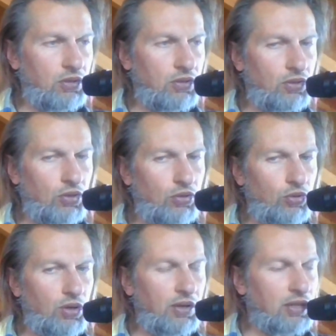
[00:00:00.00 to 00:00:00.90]
So you
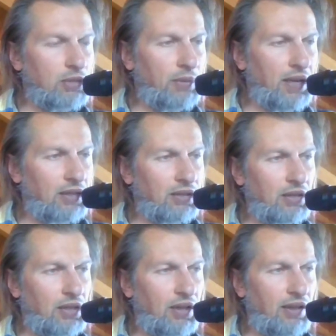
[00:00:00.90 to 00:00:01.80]
don't expect
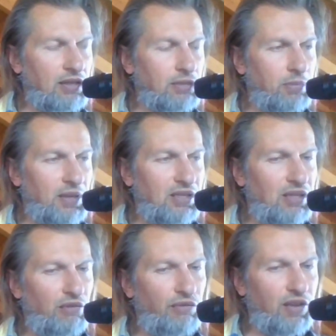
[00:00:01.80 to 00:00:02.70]
a
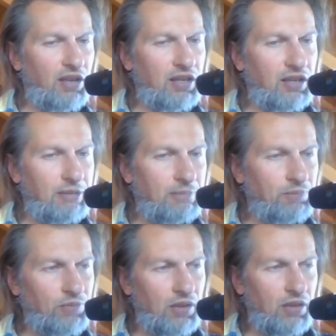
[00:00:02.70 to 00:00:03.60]
specific,
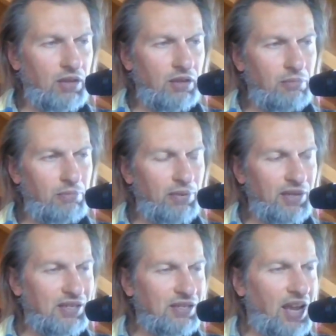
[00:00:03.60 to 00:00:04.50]

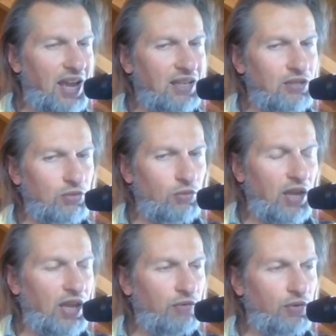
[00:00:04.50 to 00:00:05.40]
precise
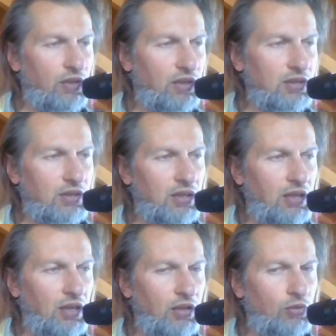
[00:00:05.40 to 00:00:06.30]
way for this
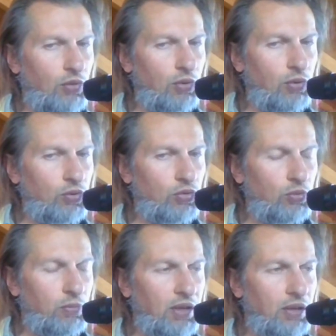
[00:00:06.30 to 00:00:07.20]

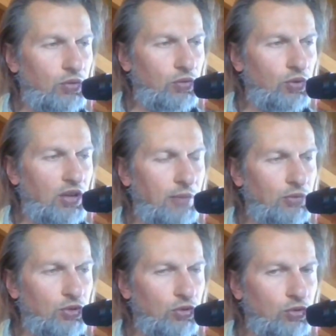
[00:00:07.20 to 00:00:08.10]
to come
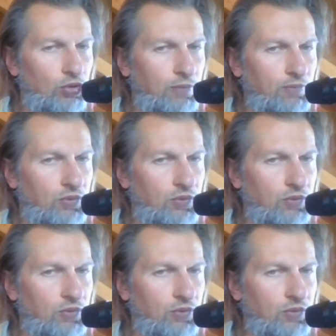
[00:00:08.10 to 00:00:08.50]
true.